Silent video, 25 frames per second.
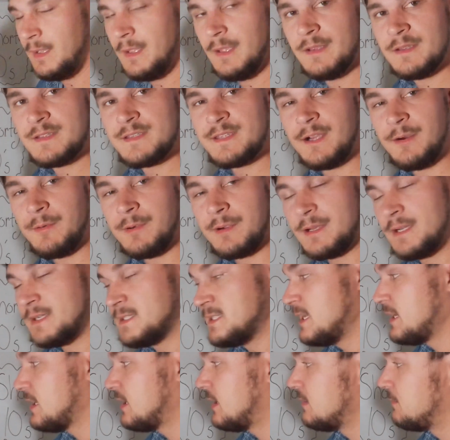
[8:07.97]
So we're going
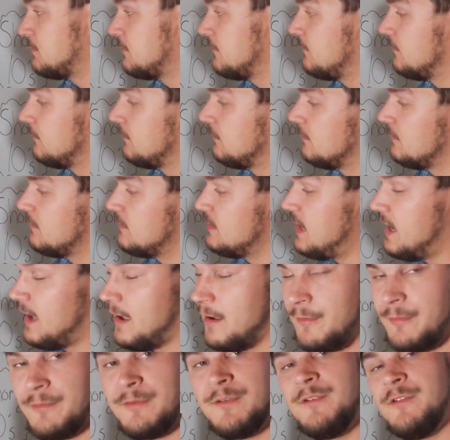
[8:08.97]
to take our
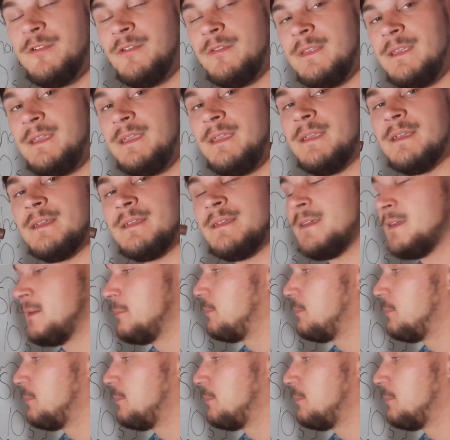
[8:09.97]
now newly